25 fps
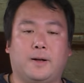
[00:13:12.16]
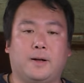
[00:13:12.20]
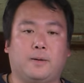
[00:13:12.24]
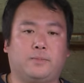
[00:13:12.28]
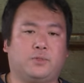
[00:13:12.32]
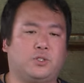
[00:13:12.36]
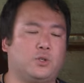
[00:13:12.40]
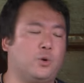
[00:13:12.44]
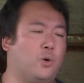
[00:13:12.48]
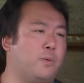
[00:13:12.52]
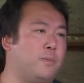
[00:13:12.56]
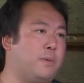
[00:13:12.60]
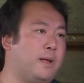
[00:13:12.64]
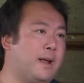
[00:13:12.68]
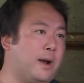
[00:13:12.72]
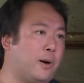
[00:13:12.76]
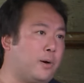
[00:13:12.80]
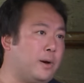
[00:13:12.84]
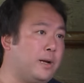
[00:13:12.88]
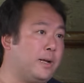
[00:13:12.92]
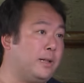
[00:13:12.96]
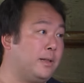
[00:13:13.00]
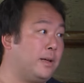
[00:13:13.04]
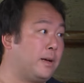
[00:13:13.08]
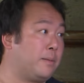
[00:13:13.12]
So an
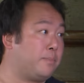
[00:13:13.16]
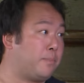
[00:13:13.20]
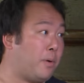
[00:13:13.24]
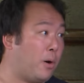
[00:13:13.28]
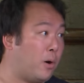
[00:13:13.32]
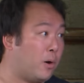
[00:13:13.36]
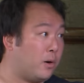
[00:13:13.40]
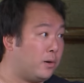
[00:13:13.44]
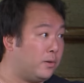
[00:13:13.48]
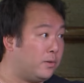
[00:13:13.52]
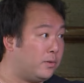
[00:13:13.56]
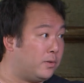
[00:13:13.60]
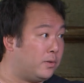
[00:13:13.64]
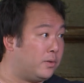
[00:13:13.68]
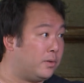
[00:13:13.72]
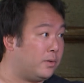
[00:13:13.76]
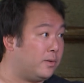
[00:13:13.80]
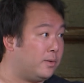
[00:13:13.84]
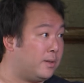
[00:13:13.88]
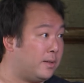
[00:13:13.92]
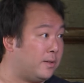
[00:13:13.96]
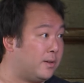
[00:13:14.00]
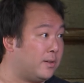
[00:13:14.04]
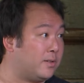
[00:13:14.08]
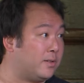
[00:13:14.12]
area like Barnes
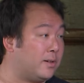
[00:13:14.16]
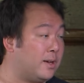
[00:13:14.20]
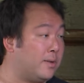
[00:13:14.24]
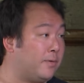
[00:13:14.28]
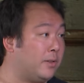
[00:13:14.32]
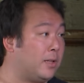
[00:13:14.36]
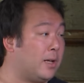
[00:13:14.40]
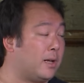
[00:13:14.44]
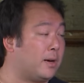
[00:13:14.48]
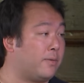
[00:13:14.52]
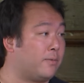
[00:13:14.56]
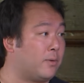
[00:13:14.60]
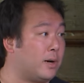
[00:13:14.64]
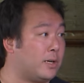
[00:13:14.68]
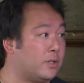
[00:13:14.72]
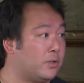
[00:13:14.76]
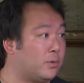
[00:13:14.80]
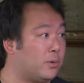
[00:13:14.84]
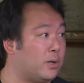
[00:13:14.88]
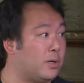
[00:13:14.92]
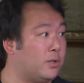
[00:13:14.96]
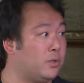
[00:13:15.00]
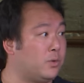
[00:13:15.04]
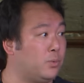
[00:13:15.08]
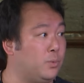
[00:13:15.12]
that doesn't have a lot of
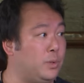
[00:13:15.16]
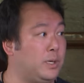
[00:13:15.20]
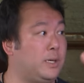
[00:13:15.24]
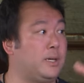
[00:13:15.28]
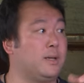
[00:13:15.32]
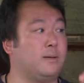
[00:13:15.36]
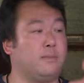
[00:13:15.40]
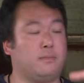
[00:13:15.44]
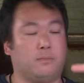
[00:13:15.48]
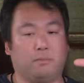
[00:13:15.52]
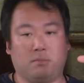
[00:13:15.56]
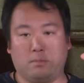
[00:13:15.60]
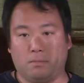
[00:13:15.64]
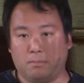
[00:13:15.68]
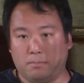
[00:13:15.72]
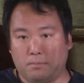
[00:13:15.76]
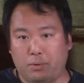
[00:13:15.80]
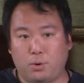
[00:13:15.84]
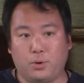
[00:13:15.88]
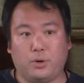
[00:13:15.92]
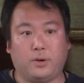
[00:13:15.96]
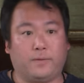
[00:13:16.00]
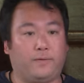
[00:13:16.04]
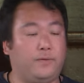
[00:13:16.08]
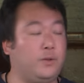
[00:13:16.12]
restaurants, we can
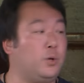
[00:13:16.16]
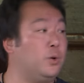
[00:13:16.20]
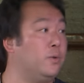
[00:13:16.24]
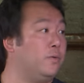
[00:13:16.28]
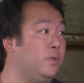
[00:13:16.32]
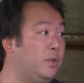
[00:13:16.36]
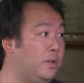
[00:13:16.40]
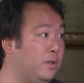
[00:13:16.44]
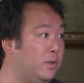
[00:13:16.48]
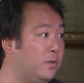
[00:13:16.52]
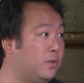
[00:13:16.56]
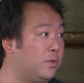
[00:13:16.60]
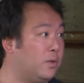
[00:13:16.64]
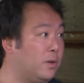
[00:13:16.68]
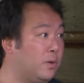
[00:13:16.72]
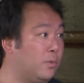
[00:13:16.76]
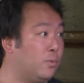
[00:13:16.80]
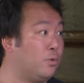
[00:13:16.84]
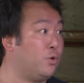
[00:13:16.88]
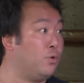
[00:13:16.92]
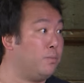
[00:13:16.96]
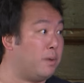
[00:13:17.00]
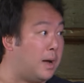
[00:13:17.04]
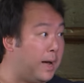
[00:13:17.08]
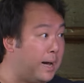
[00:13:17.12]
put a few of these
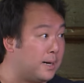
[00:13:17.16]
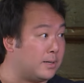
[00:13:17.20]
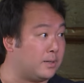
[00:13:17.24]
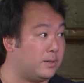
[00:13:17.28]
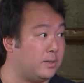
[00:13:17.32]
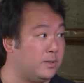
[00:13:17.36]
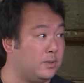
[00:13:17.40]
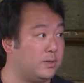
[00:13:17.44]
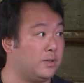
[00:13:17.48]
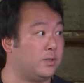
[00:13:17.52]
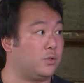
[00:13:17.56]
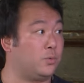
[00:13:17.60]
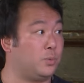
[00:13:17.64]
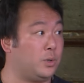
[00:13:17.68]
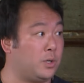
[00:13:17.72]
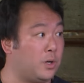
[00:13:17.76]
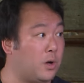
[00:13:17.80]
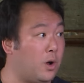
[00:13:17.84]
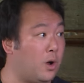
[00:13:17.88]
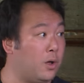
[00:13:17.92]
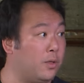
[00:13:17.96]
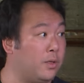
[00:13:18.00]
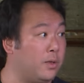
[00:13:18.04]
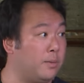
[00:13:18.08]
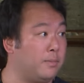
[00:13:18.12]
roux boxes, as we
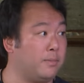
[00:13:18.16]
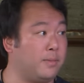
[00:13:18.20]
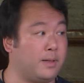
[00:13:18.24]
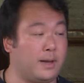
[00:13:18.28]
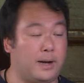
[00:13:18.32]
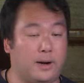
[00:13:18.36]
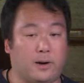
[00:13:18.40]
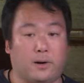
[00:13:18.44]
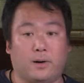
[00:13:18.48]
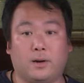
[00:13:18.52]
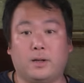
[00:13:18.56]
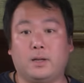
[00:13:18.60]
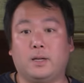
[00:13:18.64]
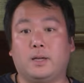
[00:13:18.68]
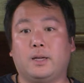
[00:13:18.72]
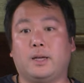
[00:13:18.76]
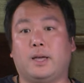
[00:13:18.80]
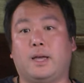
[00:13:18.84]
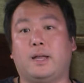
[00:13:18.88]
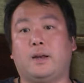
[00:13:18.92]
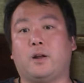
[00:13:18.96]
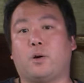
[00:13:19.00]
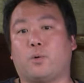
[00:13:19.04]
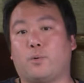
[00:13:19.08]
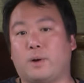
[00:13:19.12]
call them, there,
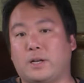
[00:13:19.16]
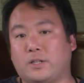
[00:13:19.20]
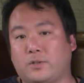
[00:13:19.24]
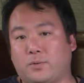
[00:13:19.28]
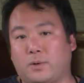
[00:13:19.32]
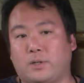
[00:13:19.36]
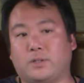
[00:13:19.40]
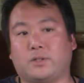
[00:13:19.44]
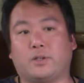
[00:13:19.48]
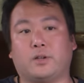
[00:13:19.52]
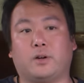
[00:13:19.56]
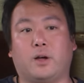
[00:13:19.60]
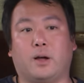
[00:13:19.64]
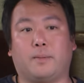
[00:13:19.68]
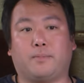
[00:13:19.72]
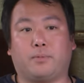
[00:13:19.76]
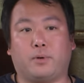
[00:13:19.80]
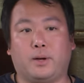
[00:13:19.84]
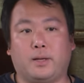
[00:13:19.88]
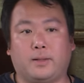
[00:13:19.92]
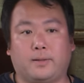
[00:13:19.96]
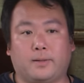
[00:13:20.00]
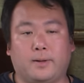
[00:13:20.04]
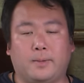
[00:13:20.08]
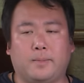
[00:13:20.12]
and our restaurants can
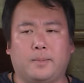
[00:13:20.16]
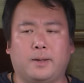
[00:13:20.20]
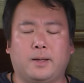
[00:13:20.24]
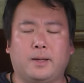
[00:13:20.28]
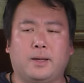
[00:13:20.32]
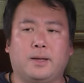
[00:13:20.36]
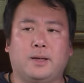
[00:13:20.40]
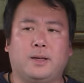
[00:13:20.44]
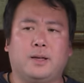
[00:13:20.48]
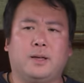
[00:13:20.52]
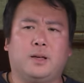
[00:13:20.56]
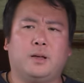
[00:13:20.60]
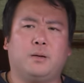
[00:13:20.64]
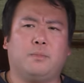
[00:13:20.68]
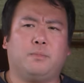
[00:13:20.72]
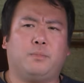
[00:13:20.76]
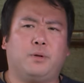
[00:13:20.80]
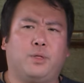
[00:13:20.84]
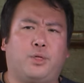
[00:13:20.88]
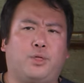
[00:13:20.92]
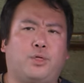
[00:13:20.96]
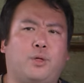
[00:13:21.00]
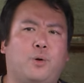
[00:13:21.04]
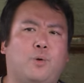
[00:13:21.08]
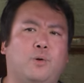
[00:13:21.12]
operate them. But
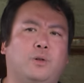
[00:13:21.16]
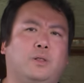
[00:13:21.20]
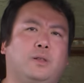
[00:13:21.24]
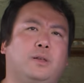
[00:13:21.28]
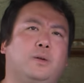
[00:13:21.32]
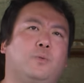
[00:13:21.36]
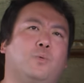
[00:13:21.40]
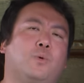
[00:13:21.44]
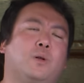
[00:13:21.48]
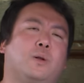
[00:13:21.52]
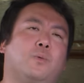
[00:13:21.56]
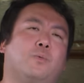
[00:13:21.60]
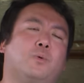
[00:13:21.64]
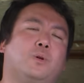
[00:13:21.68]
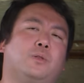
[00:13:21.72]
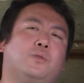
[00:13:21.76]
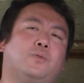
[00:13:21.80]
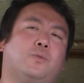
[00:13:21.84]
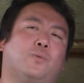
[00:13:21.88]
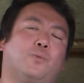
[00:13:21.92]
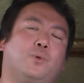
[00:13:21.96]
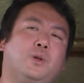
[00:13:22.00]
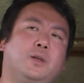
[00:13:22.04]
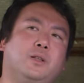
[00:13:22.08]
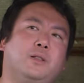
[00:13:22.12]
thirdly, what's
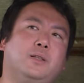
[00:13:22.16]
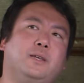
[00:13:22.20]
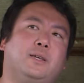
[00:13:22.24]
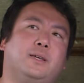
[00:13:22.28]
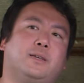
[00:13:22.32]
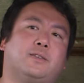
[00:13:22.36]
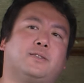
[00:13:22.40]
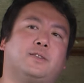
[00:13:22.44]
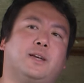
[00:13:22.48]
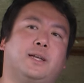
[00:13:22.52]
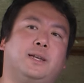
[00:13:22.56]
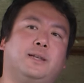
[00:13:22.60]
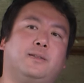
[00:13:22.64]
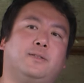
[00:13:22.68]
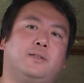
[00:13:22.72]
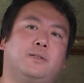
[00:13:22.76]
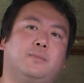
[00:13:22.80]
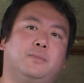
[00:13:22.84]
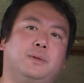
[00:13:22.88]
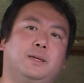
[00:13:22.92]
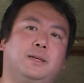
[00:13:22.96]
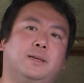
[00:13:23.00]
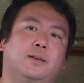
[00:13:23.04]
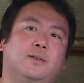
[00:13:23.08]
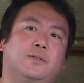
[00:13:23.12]
really exciting to
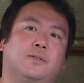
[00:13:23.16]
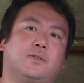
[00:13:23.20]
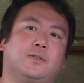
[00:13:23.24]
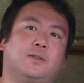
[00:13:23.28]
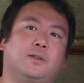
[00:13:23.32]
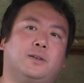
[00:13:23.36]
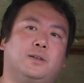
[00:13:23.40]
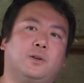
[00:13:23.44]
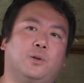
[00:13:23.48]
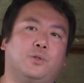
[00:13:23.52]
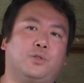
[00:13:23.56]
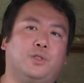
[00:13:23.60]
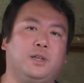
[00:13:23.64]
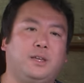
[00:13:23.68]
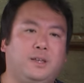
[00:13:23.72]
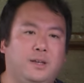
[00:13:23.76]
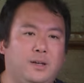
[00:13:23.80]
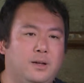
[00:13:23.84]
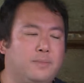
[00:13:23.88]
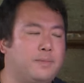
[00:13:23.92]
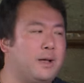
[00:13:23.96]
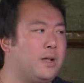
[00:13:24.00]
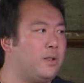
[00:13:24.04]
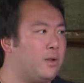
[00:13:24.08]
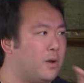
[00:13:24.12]
me is, you know, thinking
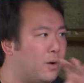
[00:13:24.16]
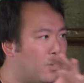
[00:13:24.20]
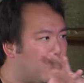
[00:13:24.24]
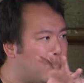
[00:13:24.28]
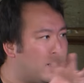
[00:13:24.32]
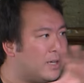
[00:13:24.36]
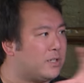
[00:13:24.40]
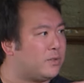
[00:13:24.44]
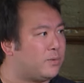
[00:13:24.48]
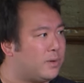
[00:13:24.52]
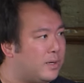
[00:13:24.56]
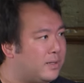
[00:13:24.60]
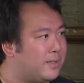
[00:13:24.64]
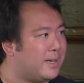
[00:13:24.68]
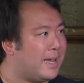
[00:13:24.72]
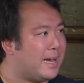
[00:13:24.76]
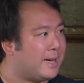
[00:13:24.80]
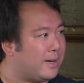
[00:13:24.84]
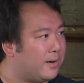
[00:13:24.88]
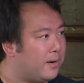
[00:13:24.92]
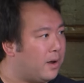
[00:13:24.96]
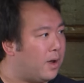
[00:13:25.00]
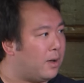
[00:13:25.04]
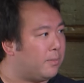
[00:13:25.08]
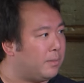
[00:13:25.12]
about a restaurant's
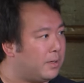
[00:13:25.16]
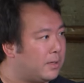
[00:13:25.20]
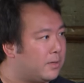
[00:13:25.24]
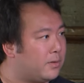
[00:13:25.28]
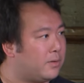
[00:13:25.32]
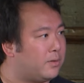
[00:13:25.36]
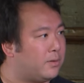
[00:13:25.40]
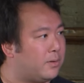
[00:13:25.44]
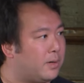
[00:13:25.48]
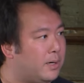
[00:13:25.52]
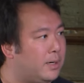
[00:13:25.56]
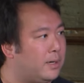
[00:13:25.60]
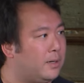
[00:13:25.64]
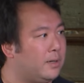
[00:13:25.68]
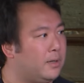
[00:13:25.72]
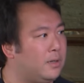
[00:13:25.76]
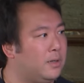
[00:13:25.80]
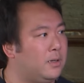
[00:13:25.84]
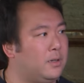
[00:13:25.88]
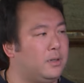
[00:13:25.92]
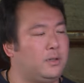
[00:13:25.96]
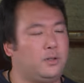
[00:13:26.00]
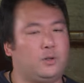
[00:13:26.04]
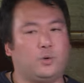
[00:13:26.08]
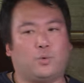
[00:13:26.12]
economics, right?
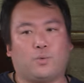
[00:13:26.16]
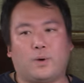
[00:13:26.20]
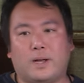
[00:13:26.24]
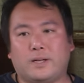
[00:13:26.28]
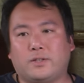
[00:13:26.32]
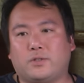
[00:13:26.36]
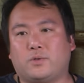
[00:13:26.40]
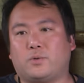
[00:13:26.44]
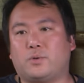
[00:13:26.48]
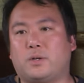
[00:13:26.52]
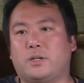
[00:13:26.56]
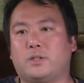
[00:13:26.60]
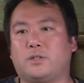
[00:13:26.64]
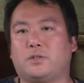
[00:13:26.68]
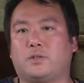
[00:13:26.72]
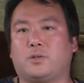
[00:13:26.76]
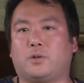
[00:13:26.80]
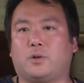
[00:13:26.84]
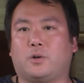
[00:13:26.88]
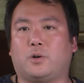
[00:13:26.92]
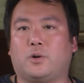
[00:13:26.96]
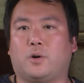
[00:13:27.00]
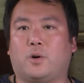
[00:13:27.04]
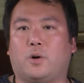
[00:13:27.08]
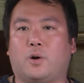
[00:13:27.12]
You know, restaurants
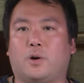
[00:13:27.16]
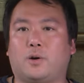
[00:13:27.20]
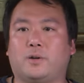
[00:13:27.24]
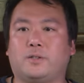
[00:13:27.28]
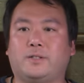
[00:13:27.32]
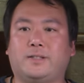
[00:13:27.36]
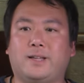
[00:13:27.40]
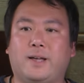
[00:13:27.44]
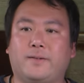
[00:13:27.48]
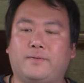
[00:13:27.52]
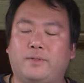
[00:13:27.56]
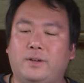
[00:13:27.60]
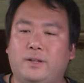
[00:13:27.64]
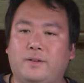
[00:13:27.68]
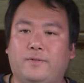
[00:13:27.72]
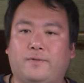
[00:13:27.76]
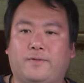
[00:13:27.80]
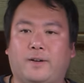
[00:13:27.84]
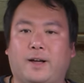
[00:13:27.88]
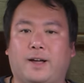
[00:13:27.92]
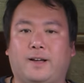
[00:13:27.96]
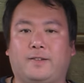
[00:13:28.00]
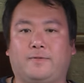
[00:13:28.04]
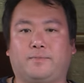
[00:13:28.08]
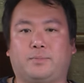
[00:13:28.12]
are
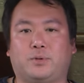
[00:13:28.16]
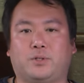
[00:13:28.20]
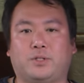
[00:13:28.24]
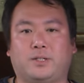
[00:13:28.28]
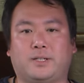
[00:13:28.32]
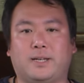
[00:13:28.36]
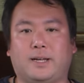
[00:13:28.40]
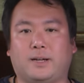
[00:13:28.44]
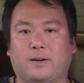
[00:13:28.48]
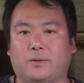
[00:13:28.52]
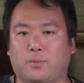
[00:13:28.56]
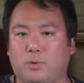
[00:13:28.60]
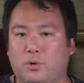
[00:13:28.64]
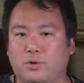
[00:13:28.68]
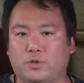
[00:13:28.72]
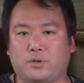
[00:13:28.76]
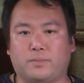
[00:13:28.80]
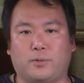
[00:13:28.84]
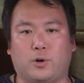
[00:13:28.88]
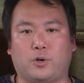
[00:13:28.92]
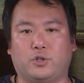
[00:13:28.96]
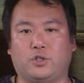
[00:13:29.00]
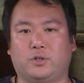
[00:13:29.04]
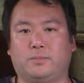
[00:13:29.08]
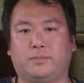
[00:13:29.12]
75% gross
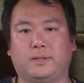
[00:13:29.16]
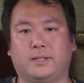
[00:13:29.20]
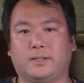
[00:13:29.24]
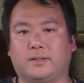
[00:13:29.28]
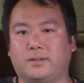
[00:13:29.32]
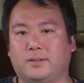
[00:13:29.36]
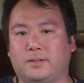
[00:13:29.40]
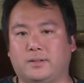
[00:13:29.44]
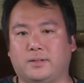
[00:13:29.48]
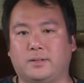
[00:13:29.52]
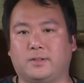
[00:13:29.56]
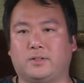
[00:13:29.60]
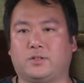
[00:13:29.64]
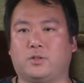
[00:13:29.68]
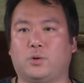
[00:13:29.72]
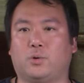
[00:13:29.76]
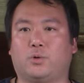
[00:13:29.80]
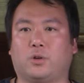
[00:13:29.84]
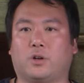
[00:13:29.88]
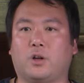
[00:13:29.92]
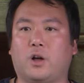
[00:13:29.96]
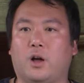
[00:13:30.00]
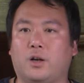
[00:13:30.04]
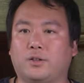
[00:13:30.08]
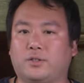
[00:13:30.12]
margin businesses, so the
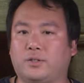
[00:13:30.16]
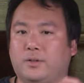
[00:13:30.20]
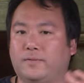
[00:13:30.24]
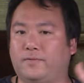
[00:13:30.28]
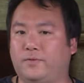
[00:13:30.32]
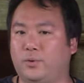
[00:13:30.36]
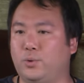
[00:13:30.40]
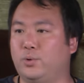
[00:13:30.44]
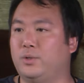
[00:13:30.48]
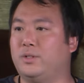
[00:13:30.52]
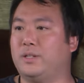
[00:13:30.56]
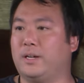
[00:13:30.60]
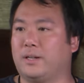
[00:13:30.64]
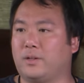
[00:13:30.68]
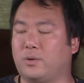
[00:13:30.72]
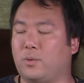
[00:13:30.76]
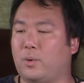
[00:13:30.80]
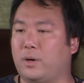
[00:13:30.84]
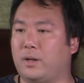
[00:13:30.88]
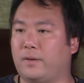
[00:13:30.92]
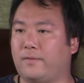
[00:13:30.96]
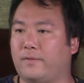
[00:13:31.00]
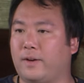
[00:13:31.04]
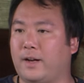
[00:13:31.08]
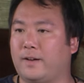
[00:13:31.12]
cost of food's like
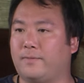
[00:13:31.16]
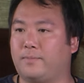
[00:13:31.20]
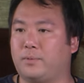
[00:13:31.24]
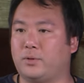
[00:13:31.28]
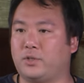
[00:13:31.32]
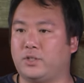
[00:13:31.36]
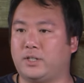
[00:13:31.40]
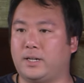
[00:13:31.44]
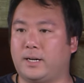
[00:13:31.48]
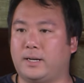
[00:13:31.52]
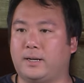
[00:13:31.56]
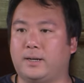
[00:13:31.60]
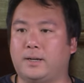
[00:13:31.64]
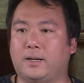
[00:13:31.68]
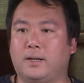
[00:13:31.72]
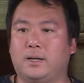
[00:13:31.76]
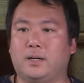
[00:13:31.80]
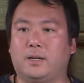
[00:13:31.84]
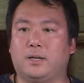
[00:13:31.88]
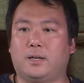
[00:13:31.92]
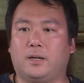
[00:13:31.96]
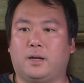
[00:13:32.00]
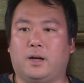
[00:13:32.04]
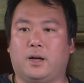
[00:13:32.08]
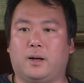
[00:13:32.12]
25%.
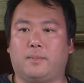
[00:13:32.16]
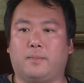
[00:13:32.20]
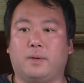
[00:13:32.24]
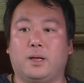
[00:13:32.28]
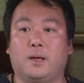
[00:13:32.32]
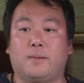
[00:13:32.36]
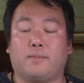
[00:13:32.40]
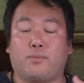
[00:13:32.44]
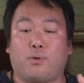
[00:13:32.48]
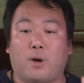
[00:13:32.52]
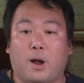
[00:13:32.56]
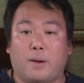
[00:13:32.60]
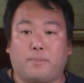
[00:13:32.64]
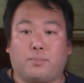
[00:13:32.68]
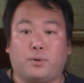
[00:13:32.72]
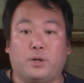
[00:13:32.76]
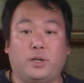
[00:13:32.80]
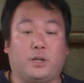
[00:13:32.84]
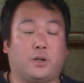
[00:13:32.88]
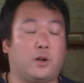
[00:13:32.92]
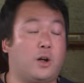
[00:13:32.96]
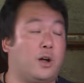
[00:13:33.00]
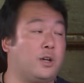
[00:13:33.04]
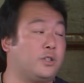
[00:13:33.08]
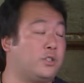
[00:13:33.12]
Property
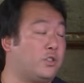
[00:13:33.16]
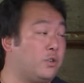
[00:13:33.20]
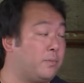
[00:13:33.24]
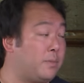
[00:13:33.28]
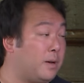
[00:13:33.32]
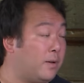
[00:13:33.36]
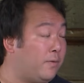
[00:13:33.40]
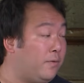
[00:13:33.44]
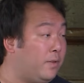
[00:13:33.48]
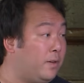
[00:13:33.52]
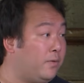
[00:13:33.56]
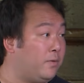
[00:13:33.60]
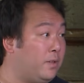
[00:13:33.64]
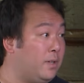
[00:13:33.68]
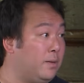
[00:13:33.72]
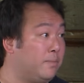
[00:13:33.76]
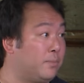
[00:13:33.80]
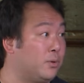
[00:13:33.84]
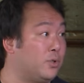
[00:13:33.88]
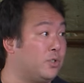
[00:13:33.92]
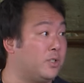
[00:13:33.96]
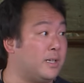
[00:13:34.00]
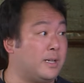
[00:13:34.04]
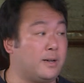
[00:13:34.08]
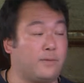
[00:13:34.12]
costs are about
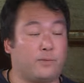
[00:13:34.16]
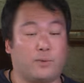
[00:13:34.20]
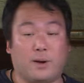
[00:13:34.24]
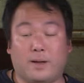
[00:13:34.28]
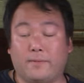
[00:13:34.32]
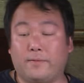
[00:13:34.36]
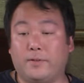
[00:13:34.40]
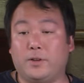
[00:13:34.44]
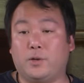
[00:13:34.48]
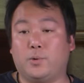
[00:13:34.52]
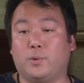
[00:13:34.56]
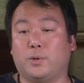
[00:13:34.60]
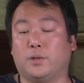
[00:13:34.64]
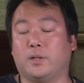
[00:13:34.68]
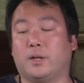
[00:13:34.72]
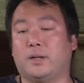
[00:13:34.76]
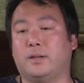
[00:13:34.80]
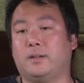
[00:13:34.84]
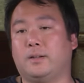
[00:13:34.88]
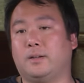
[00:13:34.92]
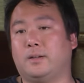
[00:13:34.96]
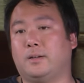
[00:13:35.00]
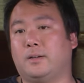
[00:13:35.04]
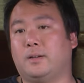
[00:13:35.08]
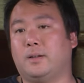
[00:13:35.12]
15% of revenue in
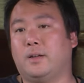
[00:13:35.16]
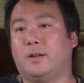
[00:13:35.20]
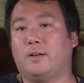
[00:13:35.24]
London.